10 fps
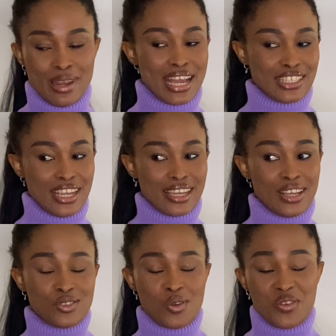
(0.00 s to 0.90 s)
black
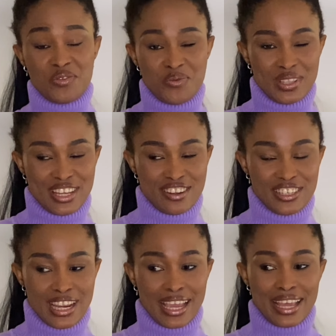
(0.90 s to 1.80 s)
jacket or even with the gray
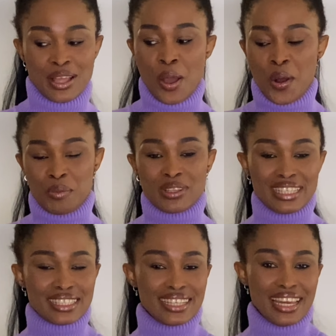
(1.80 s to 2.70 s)
jacket but
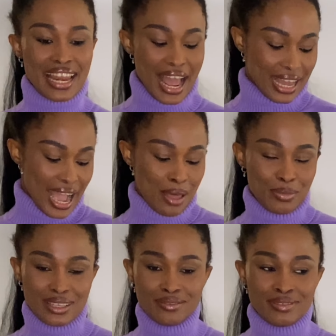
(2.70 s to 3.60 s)
this lilac i've
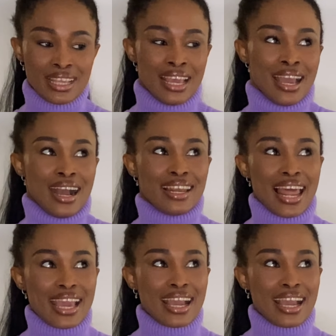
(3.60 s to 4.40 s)
been like